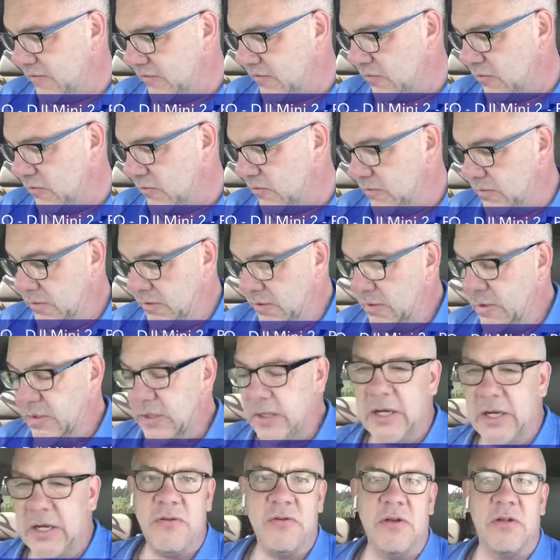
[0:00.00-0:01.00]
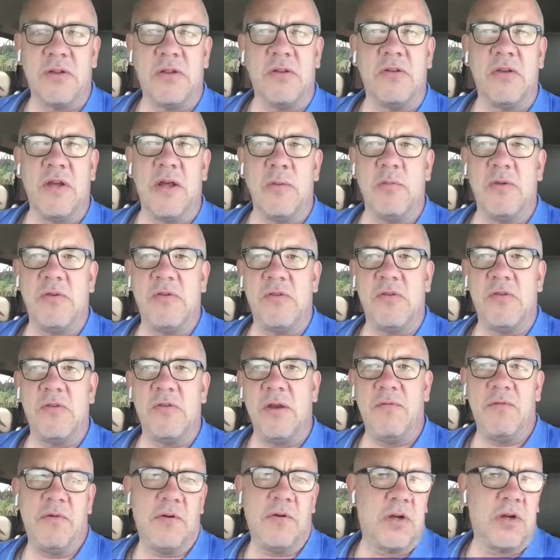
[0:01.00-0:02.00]
So I took the time to
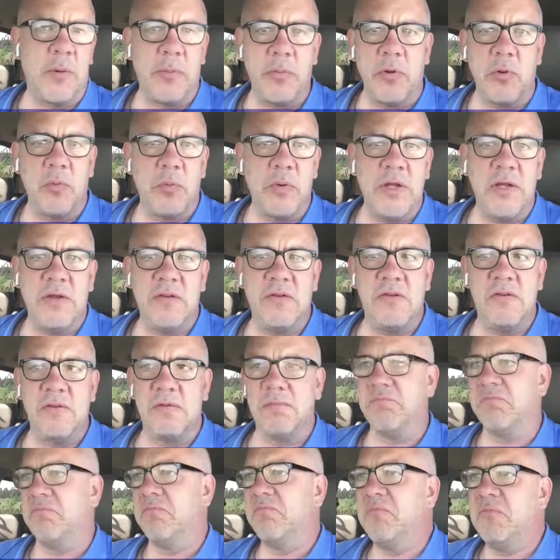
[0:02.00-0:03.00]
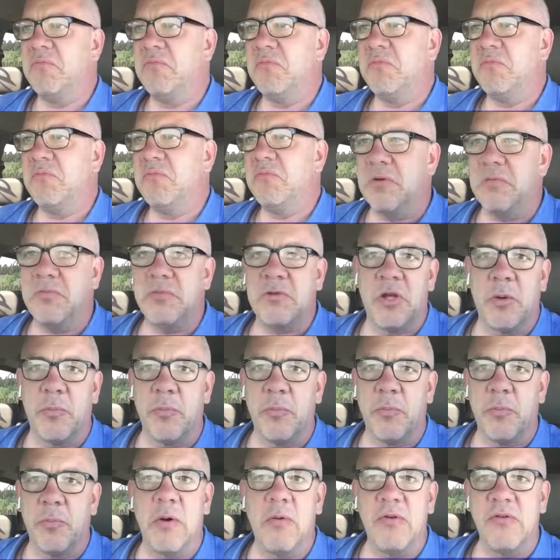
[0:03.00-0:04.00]
study for a couple of weeks, a
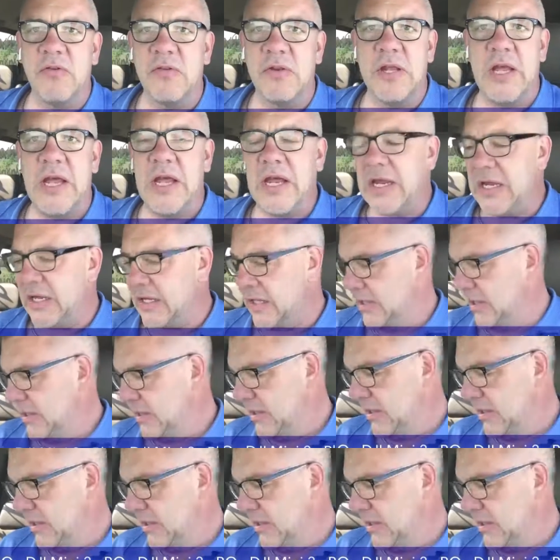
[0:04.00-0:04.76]
couple hours a day,